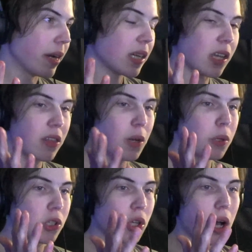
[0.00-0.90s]
Because I think
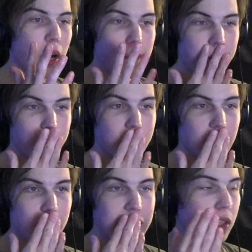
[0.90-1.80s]
we saw,
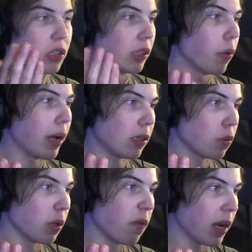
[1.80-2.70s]
like, the silhouettes
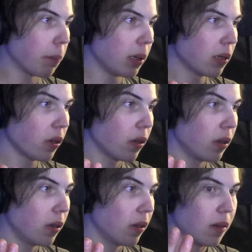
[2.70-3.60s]
with Vegapunk.
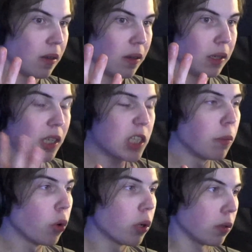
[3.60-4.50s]
He's
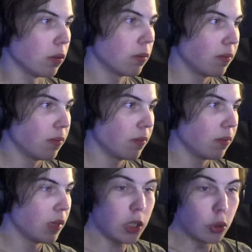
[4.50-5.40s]
immortal.
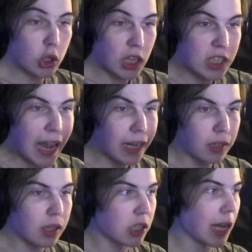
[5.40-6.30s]
He looks
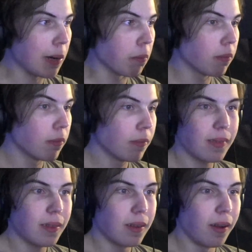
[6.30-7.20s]
exactly the same.
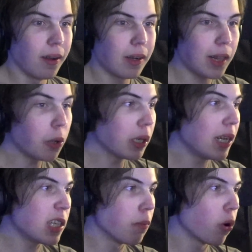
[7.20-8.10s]
Clearly,
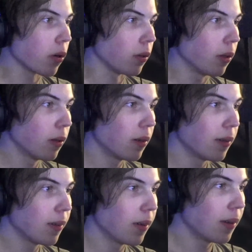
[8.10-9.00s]
he's immortal.
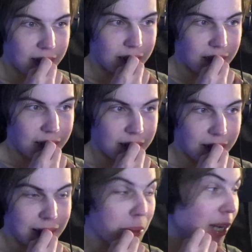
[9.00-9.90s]

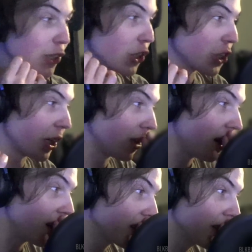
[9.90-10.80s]
I'm actually
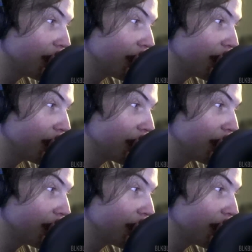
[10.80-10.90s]
stunlocked.